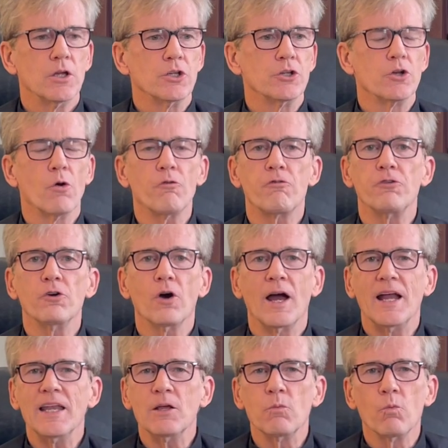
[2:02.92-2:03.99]
You don't feel
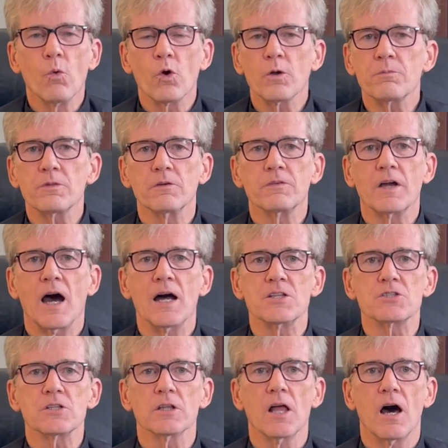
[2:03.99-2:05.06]
any warmth of
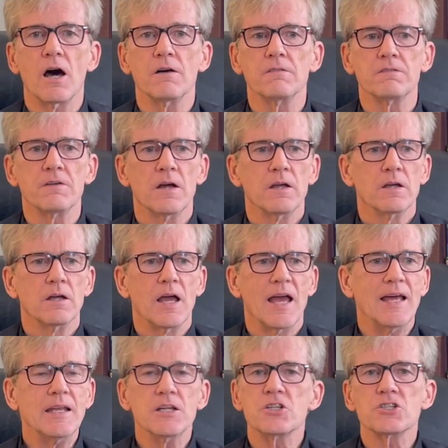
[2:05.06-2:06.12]
God's love.
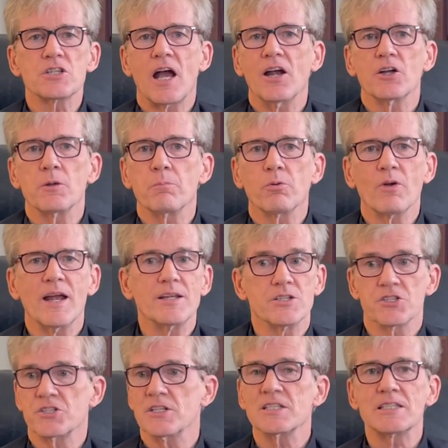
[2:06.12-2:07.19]
Any desire to pray
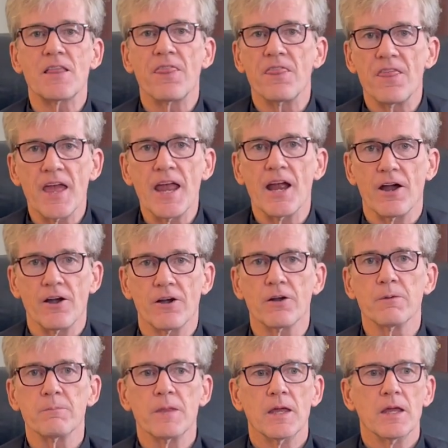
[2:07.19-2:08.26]
just isn't there.
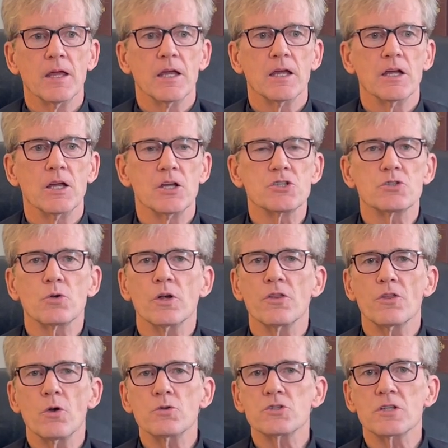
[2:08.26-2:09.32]
It's during
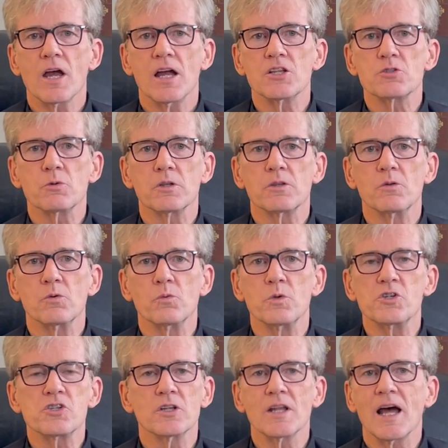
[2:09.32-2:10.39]
those times
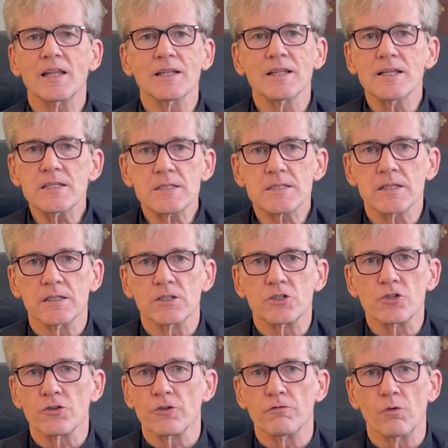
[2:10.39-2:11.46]
we should not listen
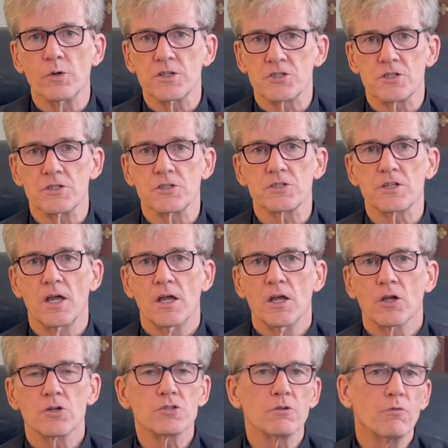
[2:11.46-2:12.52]
to the voices
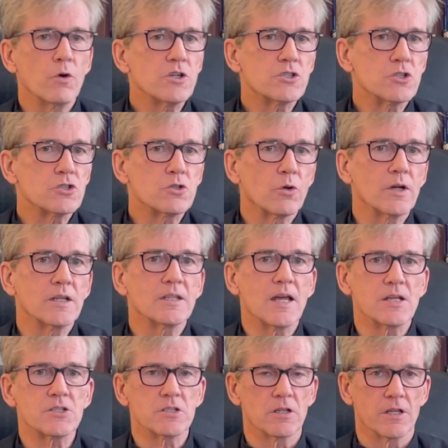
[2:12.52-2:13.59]
because the voices during
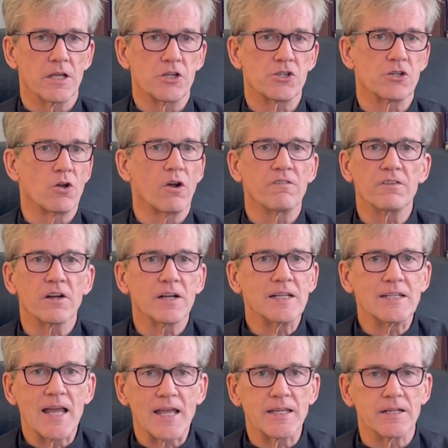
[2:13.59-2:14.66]
desolation are very
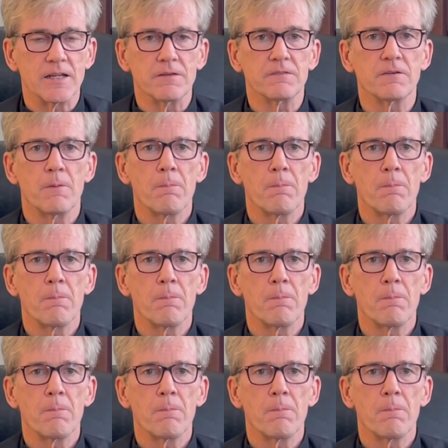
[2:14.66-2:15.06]
negative.